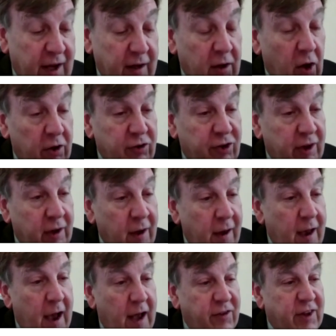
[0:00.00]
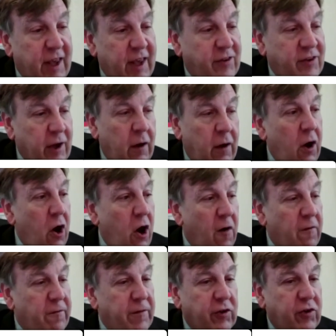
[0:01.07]
technology and data
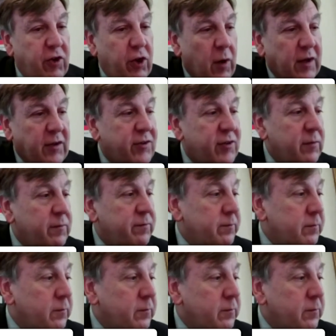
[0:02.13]
offer to us.